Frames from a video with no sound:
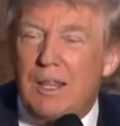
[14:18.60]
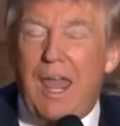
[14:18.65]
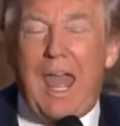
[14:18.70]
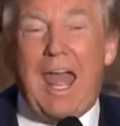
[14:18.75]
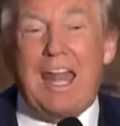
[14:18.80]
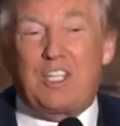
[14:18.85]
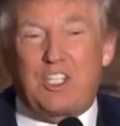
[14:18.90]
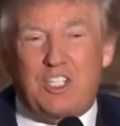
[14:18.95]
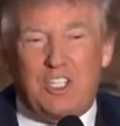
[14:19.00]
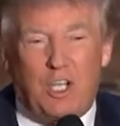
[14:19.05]

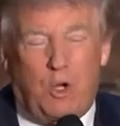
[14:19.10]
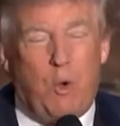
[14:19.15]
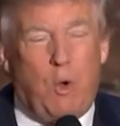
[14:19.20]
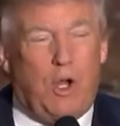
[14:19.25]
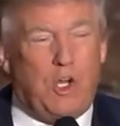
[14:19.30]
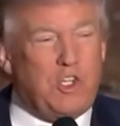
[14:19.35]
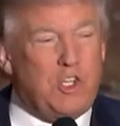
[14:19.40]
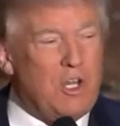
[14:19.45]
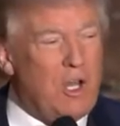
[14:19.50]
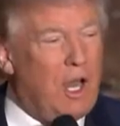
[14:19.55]
That's the
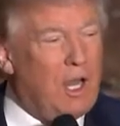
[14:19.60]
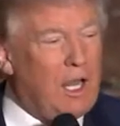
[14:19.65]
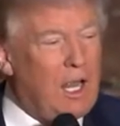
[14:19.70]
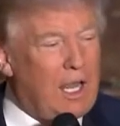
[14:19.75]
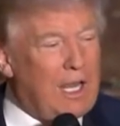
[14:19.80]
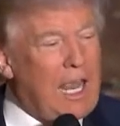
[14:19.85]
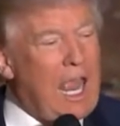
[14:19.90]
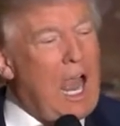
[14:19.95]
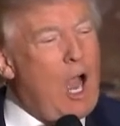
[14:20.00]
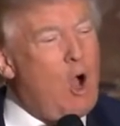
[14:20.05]
question I
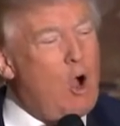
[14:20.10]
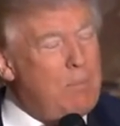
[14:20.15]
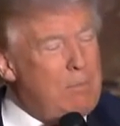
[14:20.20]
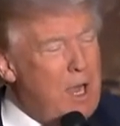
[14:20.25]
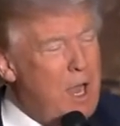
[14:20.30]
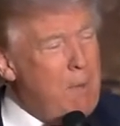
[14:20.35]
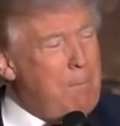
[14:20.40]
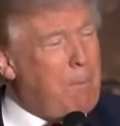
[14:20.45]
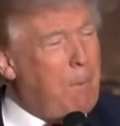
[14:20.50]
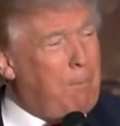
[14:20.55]
like. How
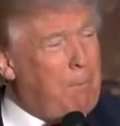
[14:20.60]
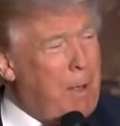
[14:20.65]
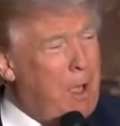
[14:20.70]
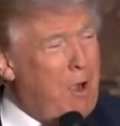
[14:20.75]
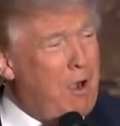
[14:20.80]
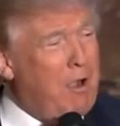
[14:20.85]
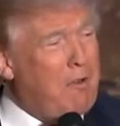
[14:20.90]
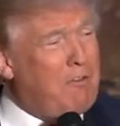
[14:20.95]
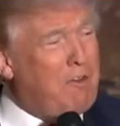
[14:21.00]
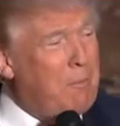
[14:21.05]
am I
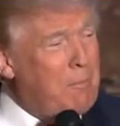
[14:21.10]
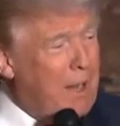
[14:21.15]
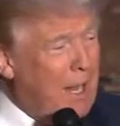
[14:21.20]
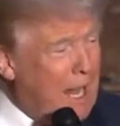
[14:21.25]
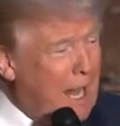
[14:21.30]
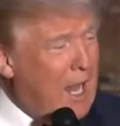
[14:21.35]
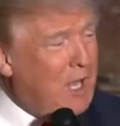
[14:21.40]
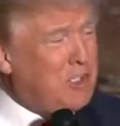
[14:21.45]
preparing for my